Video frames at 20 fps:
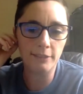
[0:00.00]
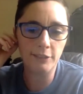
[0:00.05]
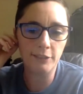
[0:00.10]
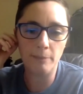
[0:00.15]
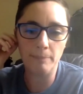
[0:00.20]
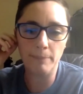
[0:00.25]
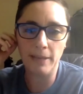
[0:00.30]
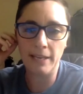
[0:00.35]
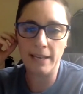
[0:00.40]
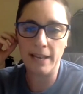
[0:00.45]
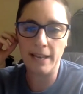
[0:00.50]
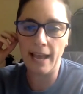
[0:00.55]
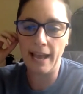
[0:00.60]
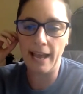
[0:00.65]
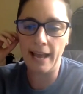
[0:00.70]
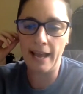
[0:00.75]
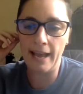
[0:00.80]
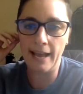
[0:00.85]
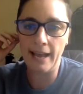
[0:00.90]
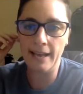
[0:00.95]
jump in
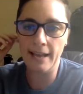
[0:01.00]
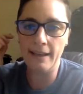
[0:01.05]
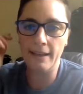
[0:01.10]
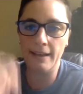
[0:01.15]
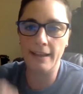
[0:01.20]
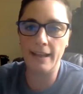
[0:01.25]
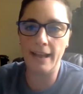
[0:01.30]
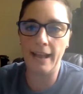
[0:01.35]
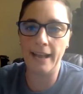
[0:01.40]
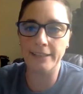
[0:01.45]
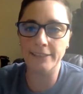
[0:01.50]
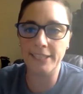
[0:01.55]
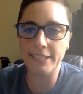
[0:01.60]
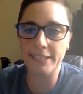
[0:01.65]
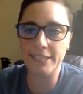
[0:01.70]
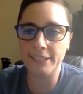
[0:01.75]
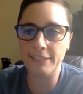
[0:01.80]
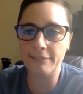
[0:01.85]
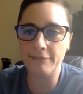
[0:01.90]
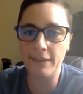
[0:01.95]
uh, as they
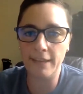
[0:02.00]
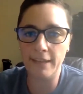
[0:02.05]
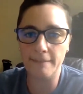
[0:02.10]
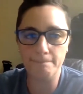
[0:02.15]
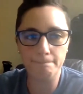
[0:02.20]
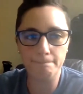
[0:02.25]
see fit.